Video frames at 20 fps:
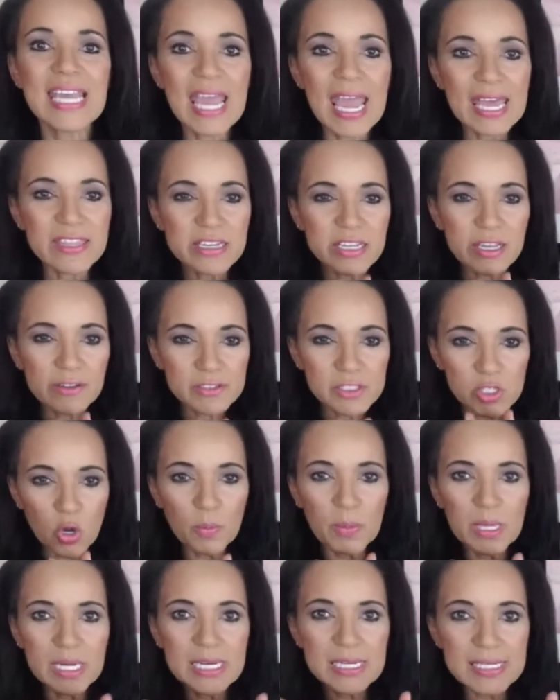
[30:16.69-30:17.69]
And they give so
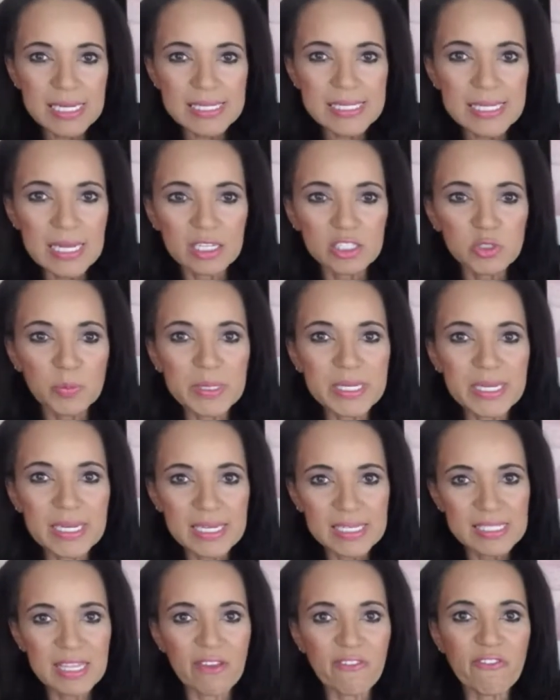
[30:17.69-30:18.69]
many details
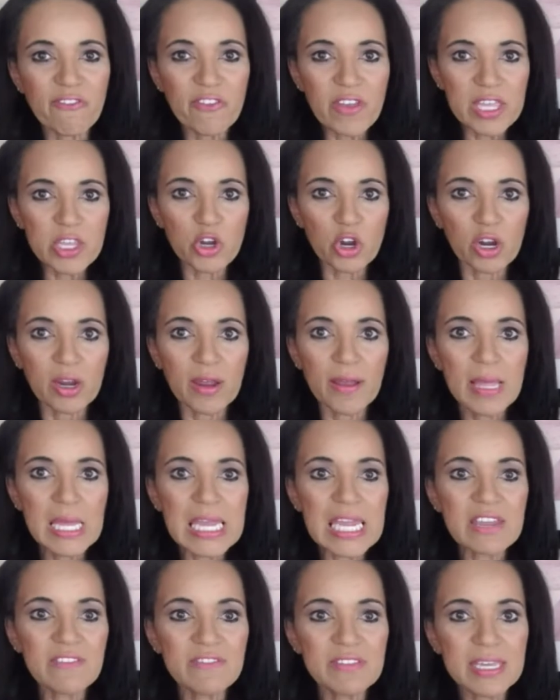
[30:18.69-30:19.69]
because they figure
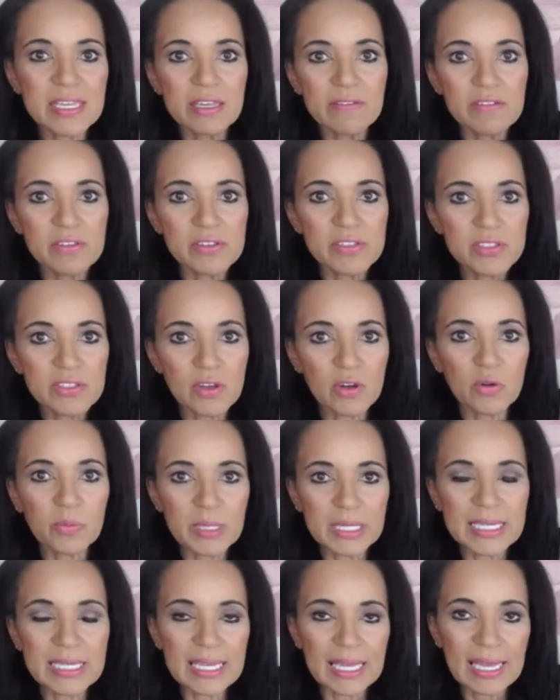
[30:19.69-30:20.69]
if they give you so
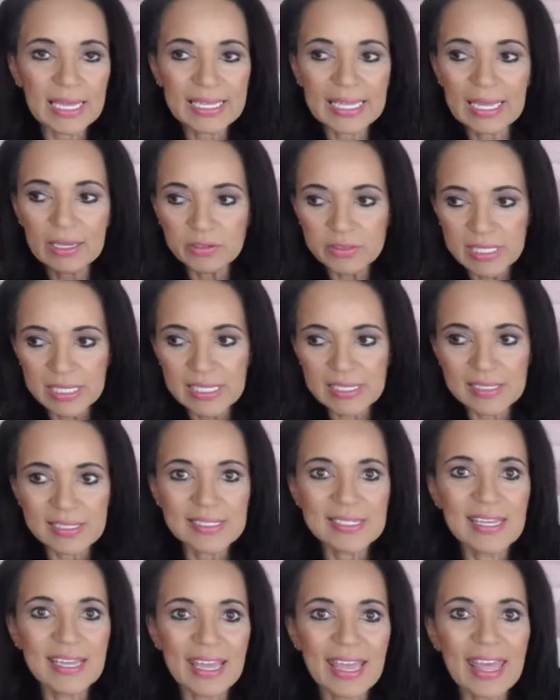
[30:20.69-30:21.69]
many accountings,
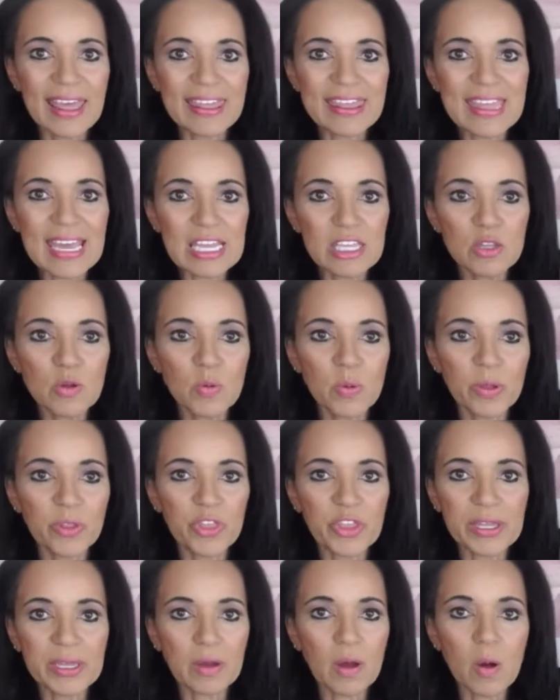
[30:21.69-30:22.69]
that you will
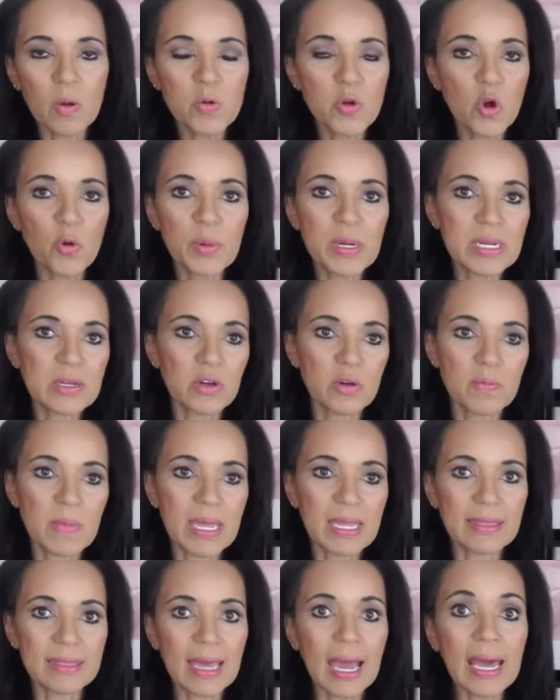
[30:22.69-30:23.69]
think, oh, nobody could
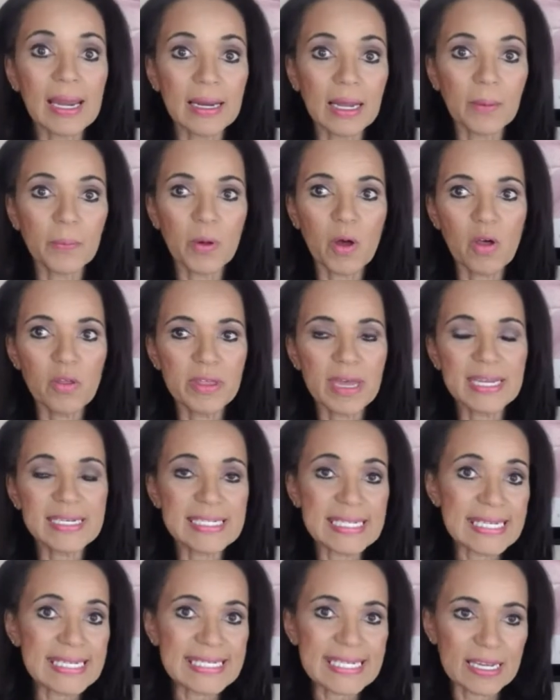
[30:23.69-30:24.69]
make that up, all that
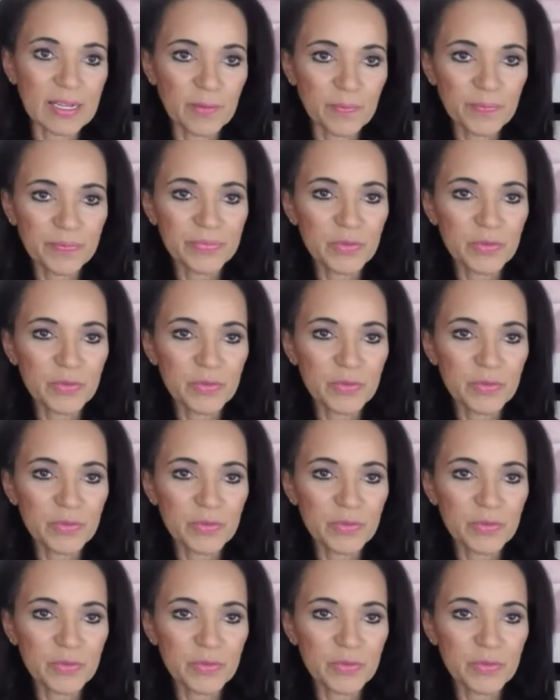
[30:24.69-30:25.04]
detail.